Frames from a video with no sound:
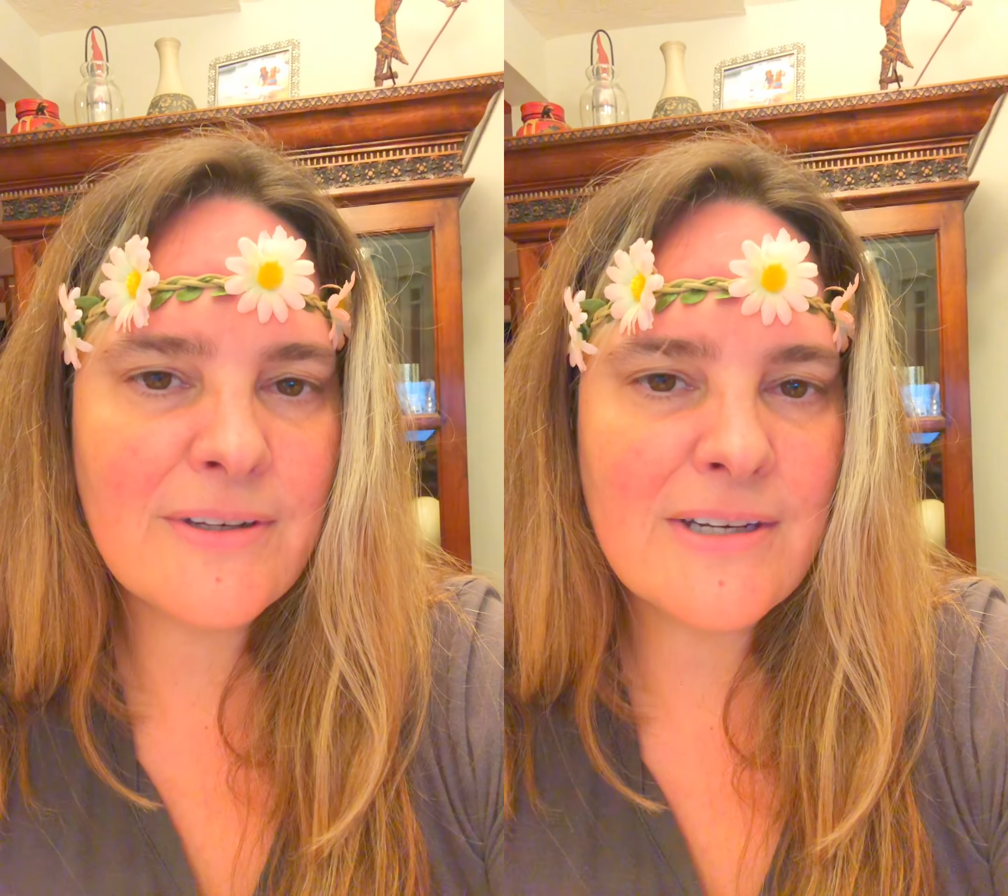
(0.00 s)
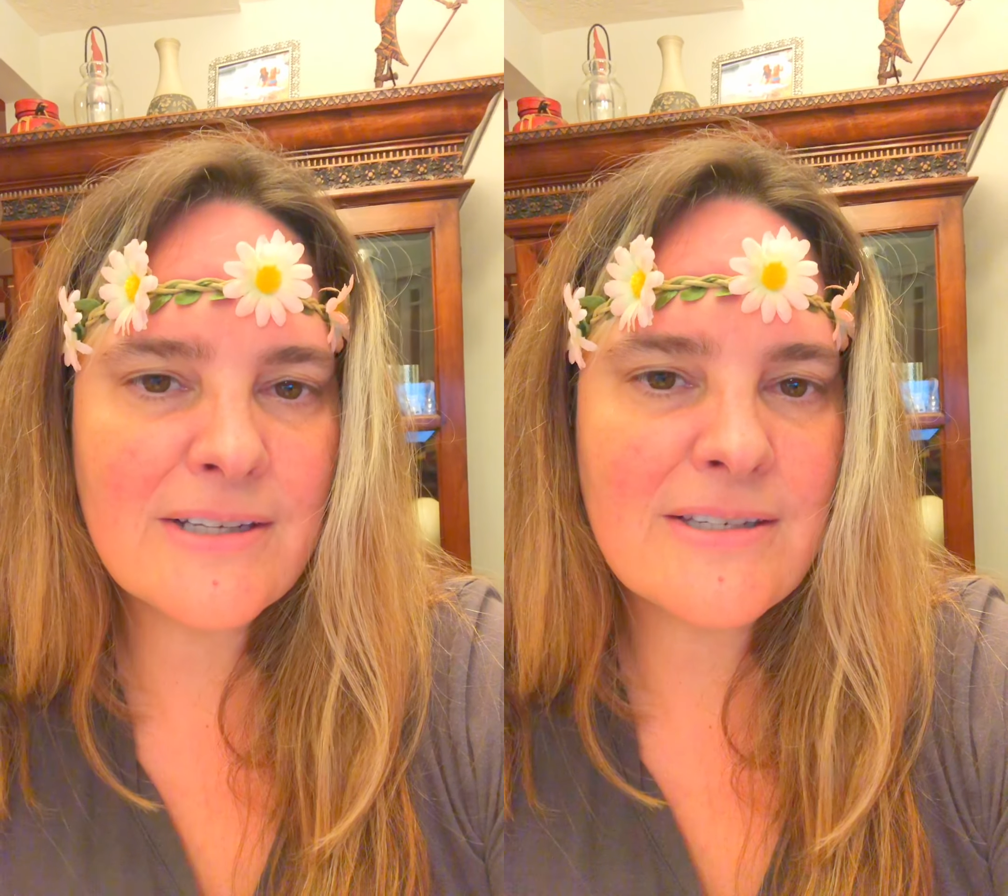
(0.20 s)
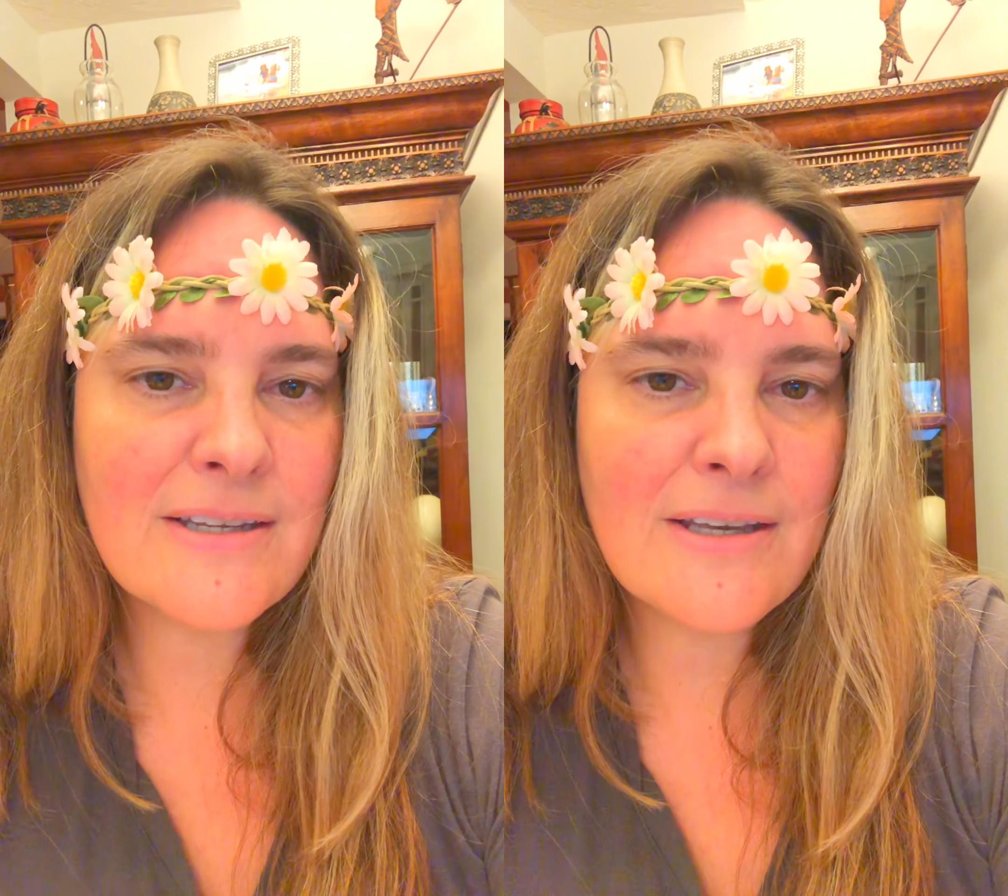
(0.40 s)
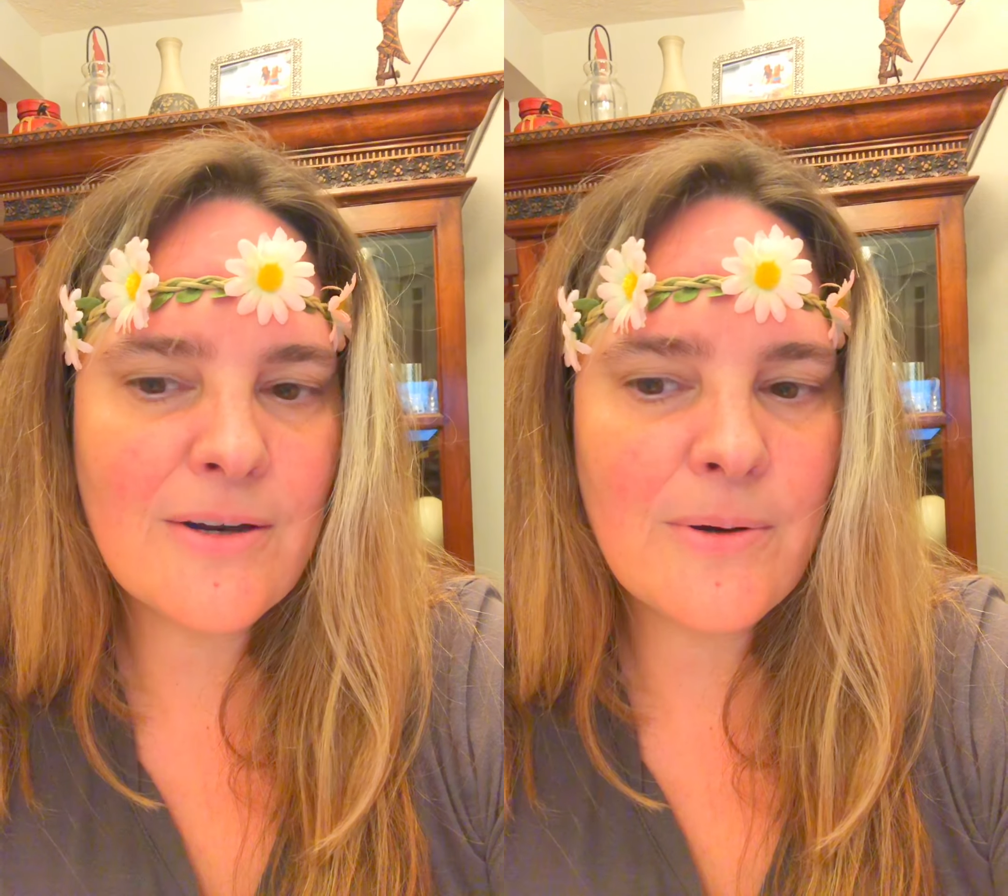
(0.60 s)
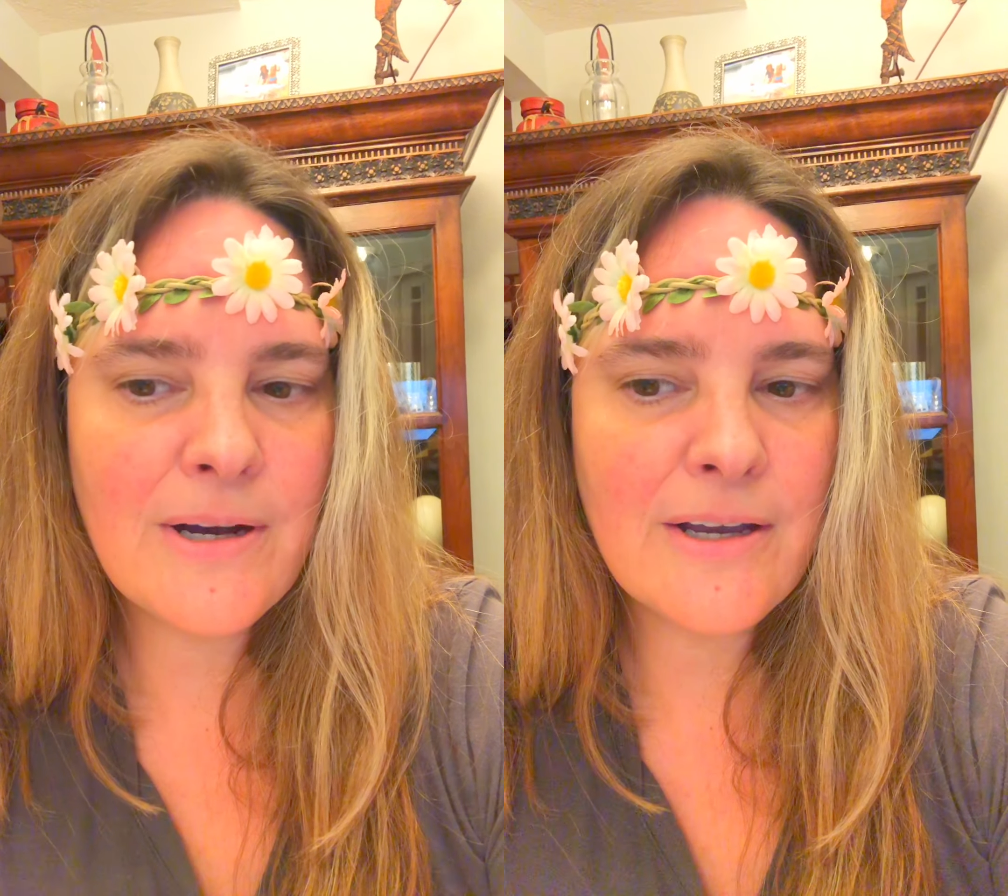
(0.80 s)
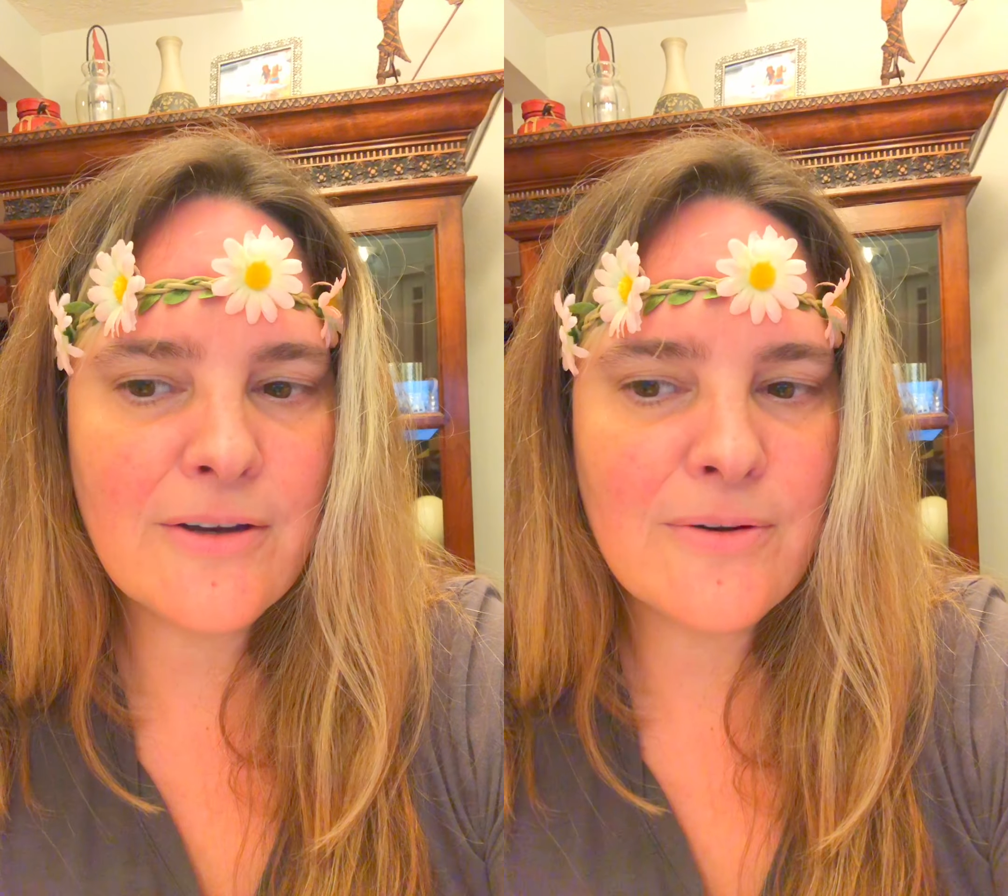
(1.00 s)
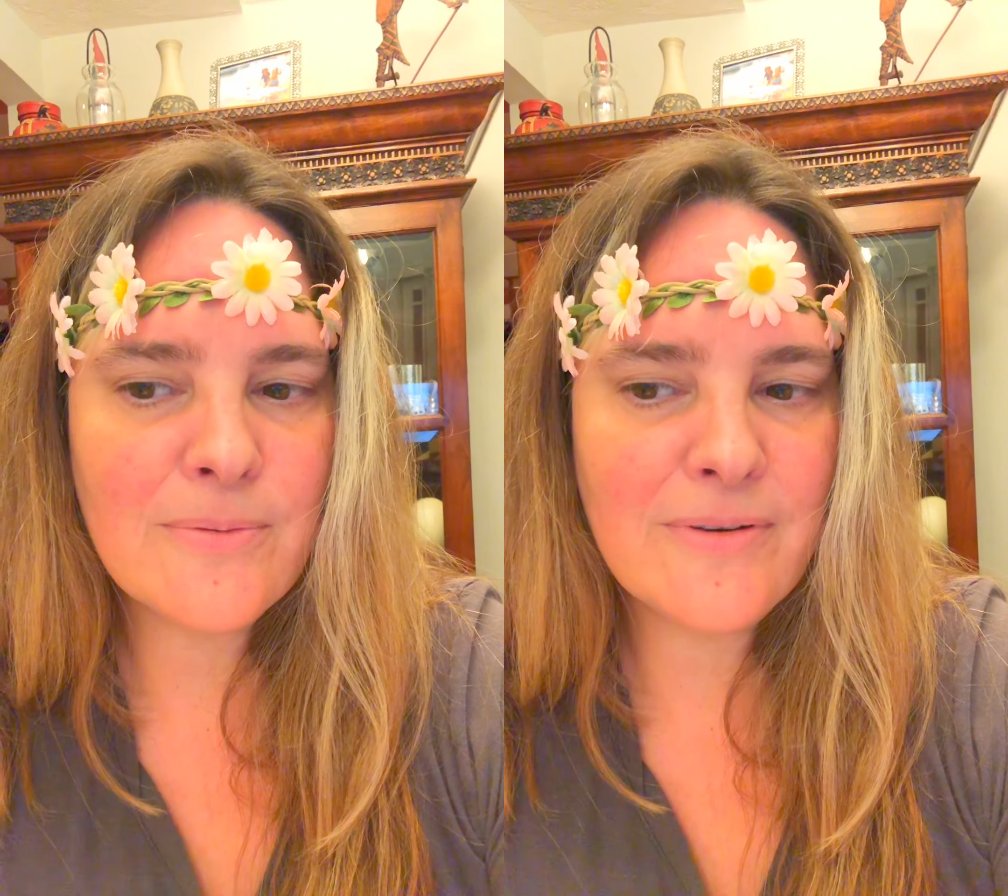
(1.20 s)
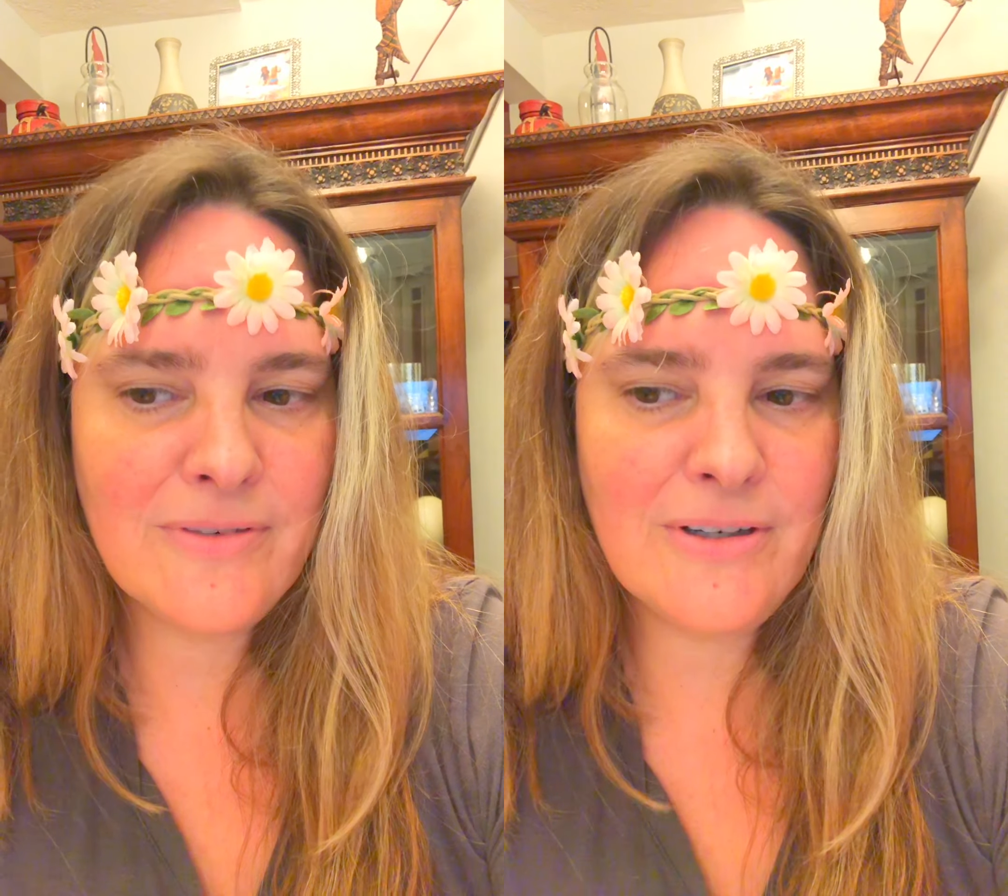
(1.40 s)
next to the Ohio
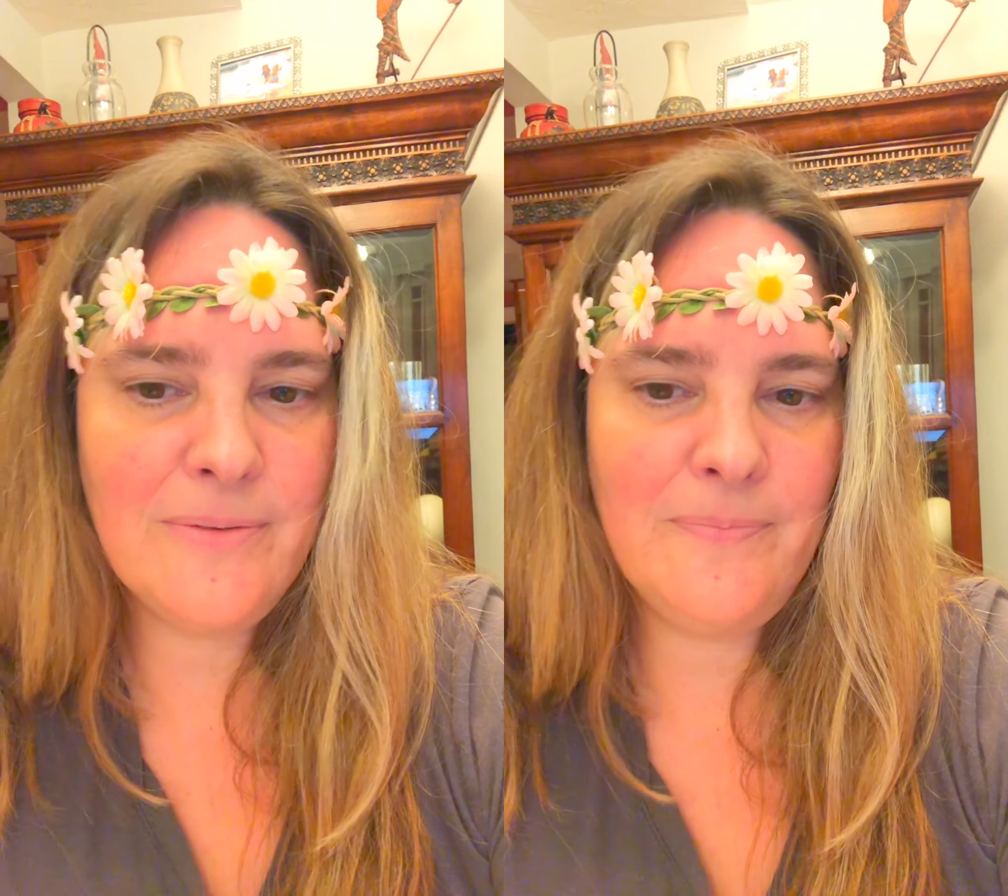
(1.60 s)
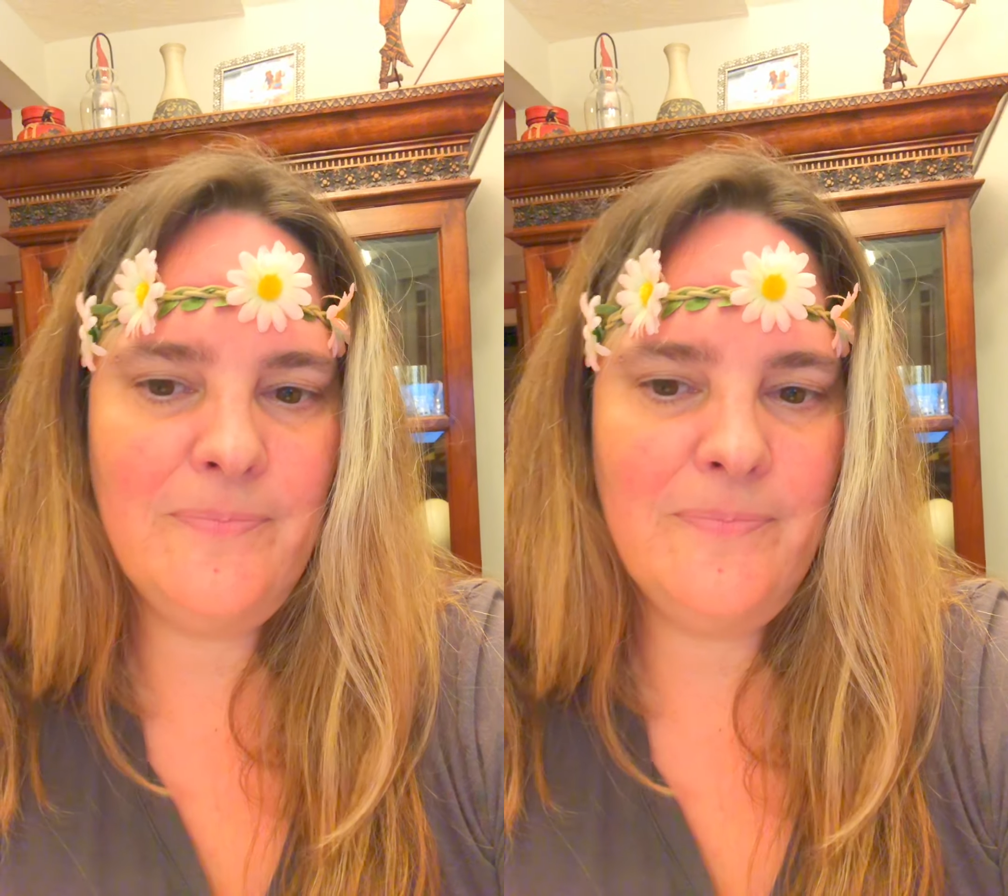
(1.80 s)
River.